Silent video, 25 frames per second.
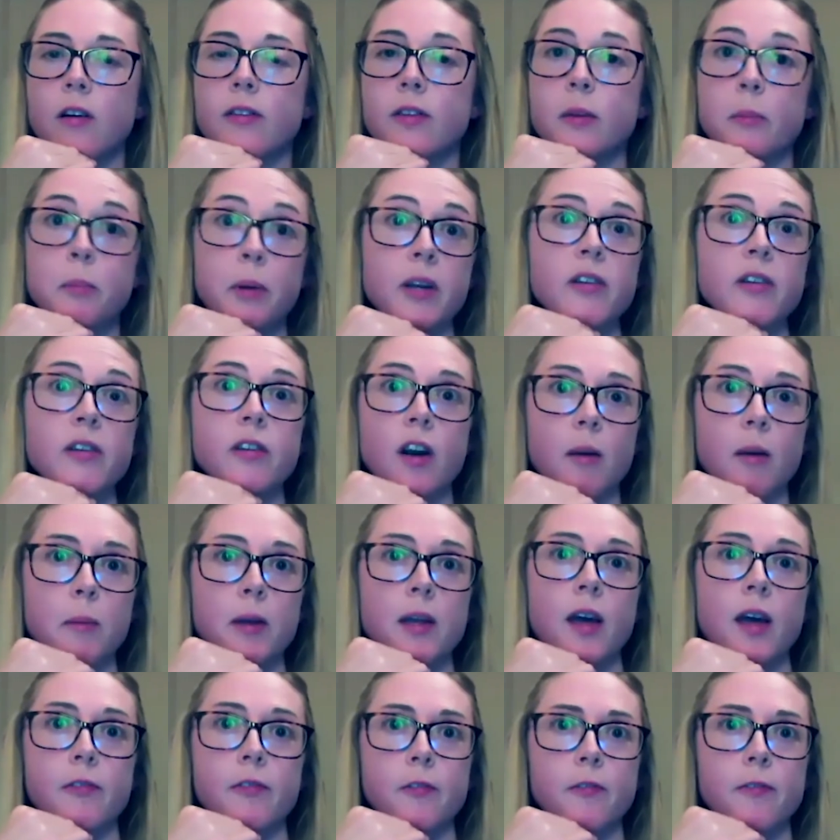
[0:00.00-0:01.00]
the British
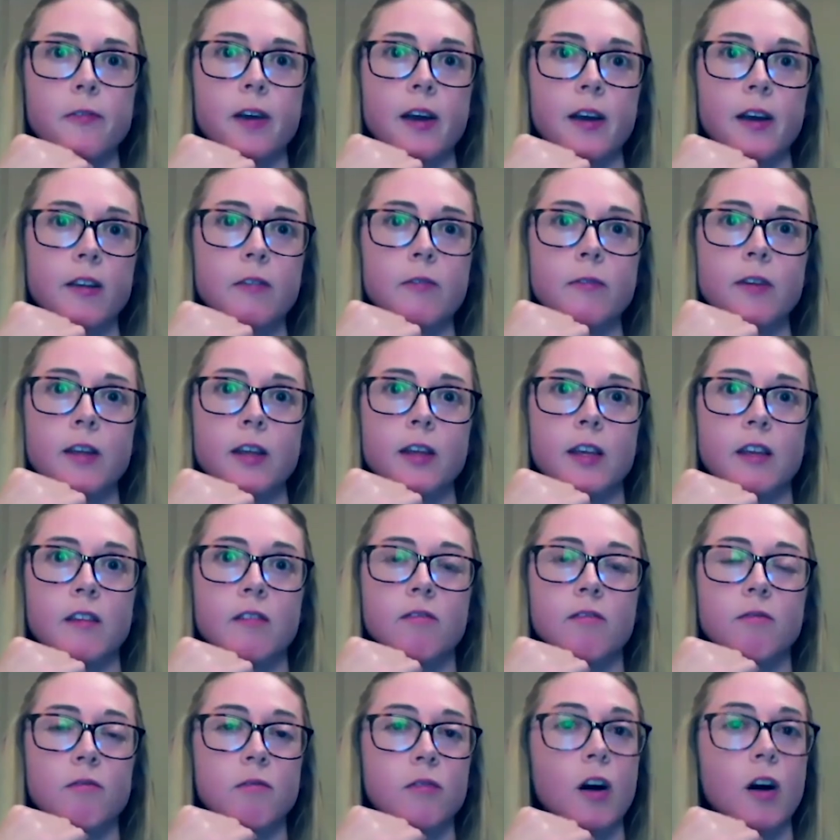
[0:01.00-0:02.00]
Army have effectively
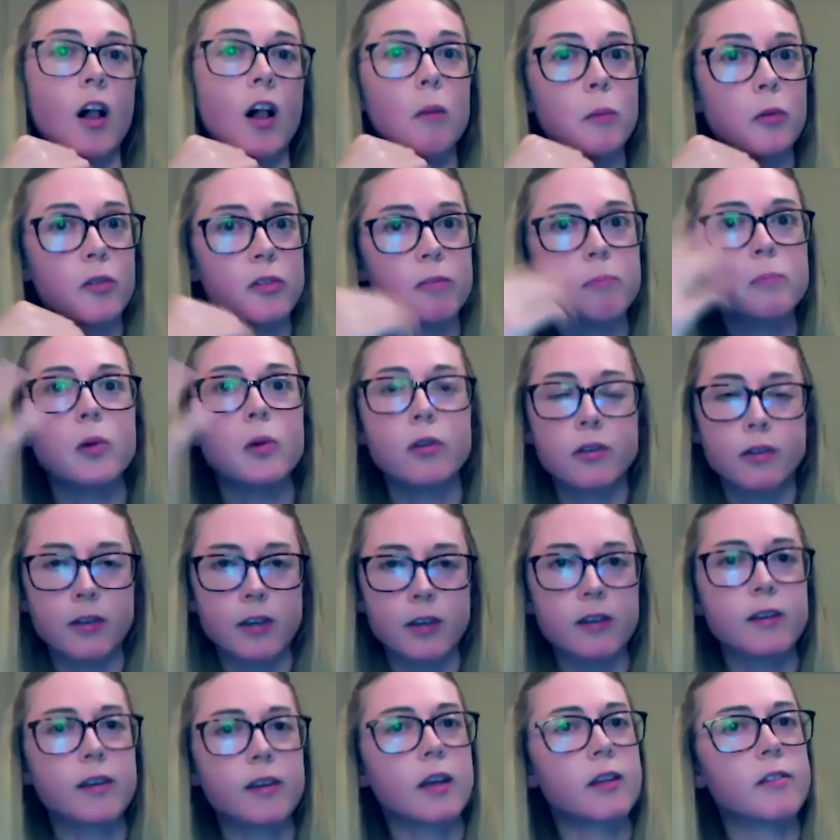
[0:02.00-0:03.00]
almost
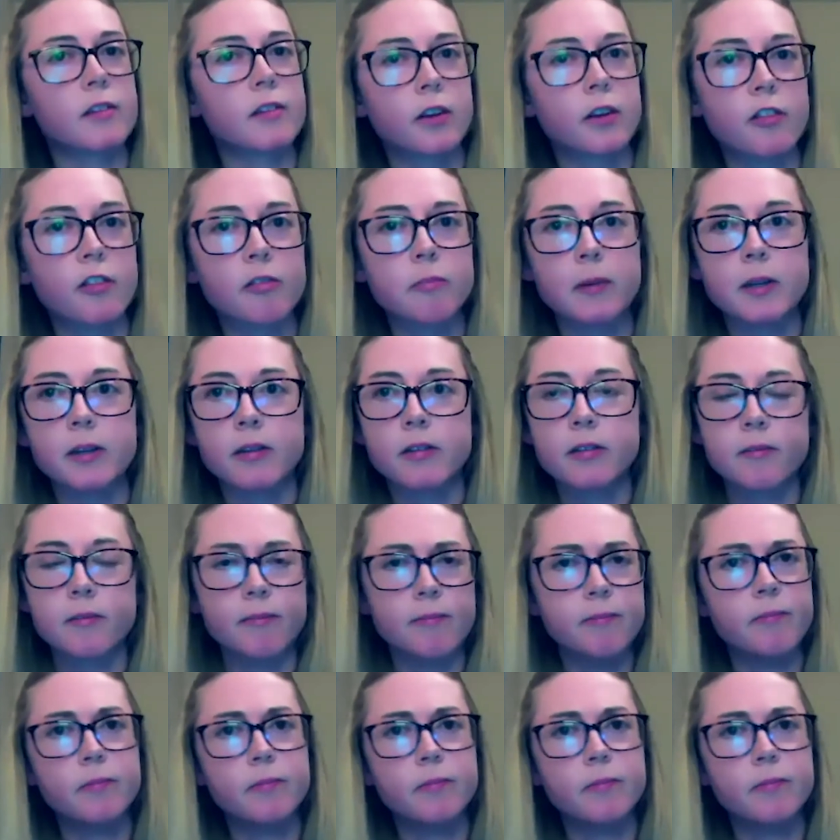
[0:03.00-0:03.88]
mutinied against the government,